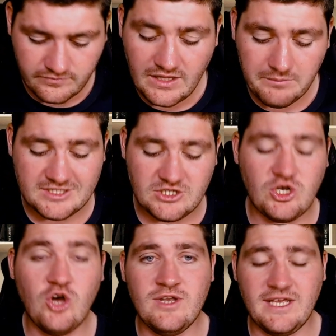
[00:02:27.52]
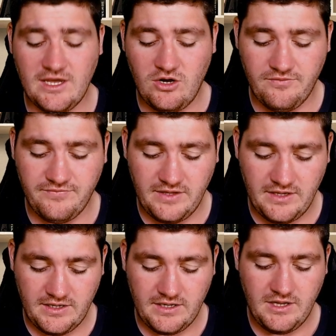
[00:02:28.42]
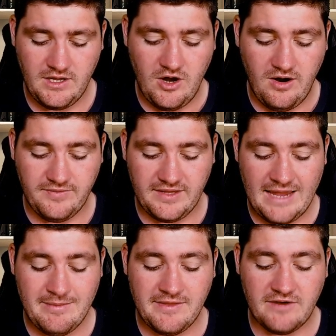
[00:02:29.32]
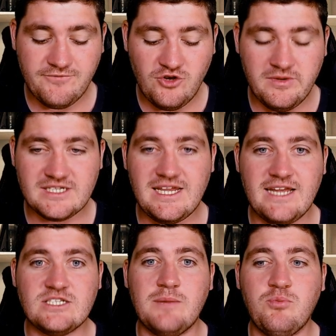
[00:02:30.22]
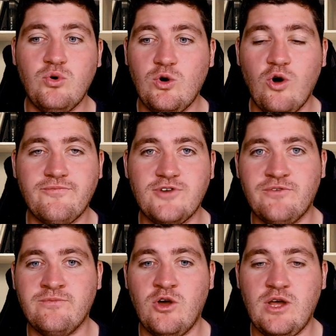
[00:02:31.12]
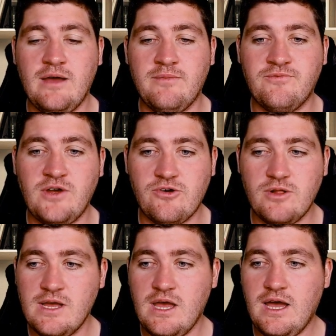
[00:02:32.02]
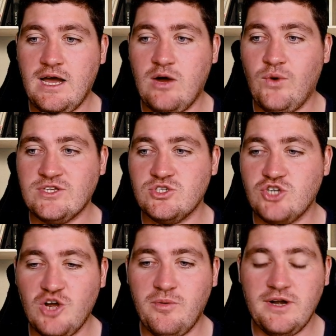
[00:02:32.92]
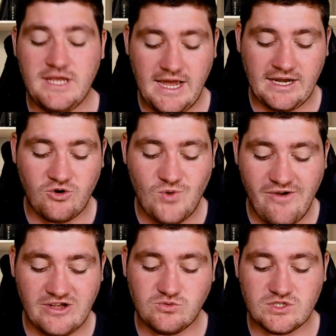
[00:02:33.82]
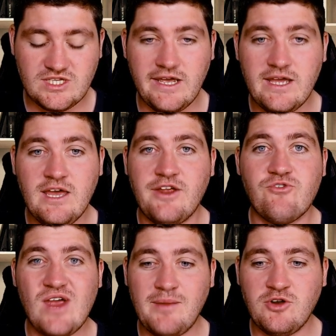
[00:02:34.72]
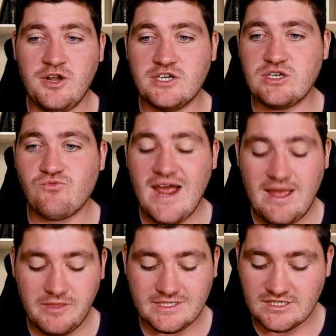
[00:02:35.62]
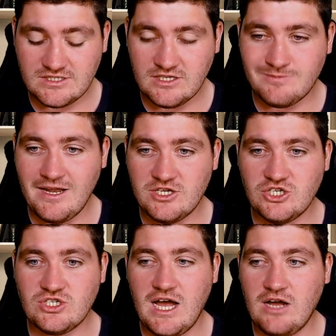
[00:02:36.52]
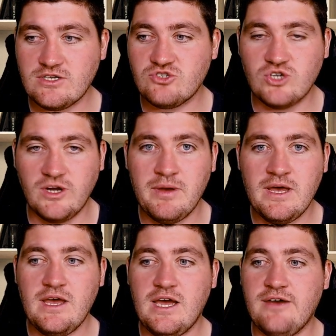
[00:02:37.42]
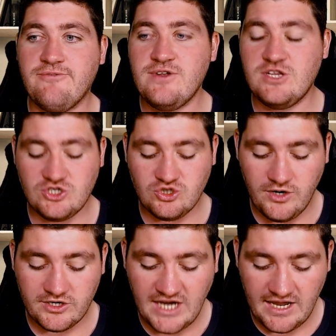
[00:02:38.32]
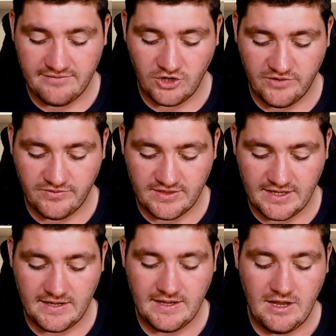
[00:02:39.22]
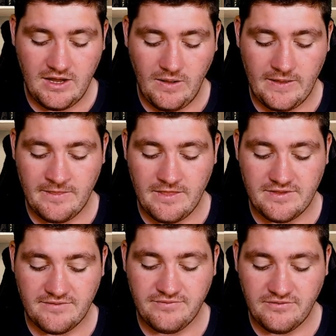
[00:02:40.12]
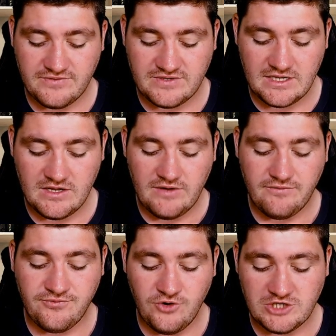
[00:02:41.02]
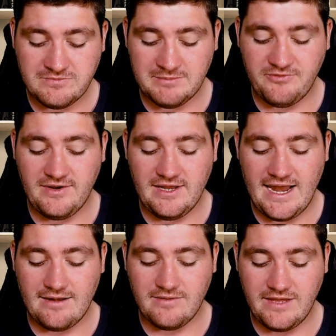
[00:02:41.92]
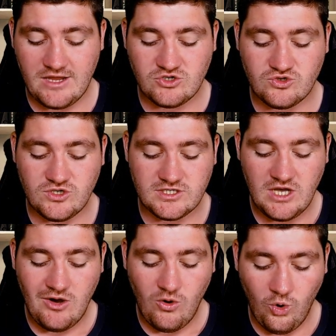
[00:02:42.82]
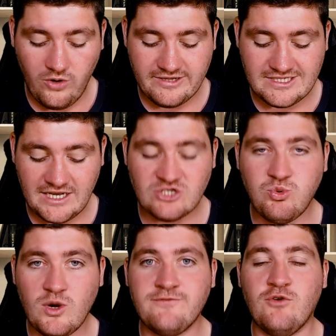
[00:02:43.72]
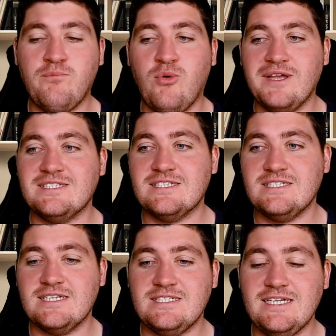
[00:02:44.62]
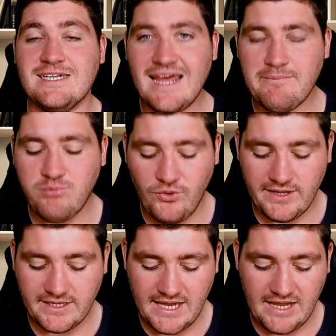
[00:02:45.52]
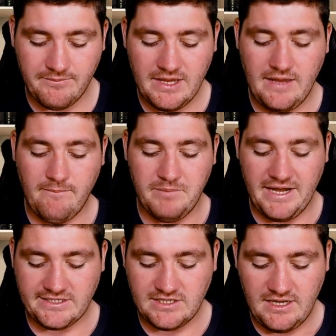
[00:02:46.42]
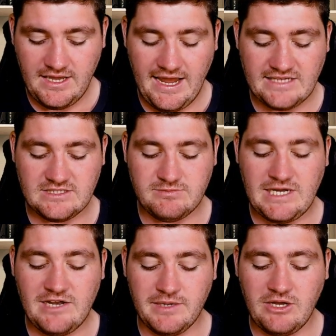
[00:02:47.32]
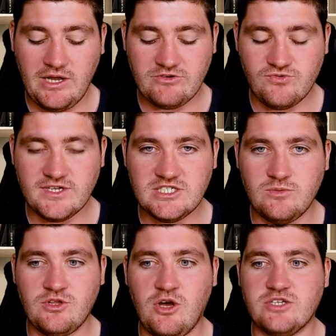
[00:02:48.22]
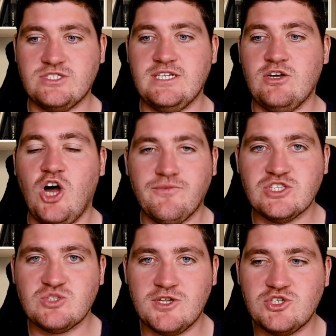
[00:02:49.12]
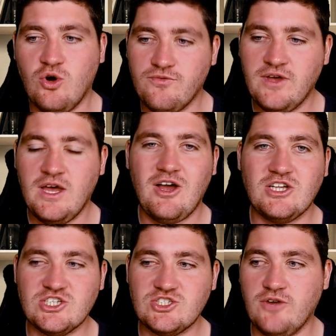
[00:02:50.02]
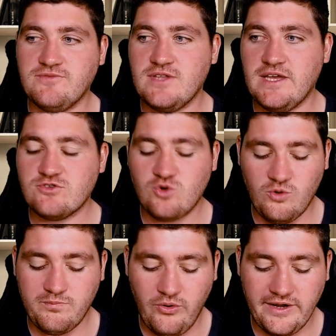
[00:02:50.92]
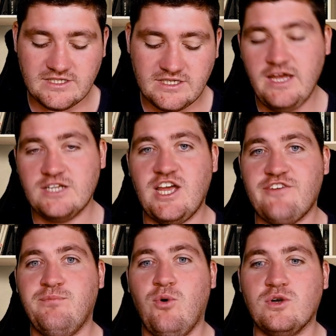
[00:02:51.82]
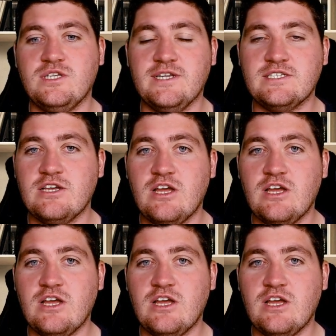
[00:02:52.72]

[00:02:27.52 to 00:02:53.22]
missed his only kick of the uh, of the game, and then a few minutes later, a poor offload from um, Farrell uh, went to nobody, and Carreras was there, grabbed on it, ran the distance, managing to outstrip uh, Freddie Stewart, diving over there in the 51st minute. Boffelli adding the extras. All of a sudden, 24 points to 16, an eight-point game, but as has kind of been characteristic with Argentina, often switch off just after they have scored points. Jack van Poortvliet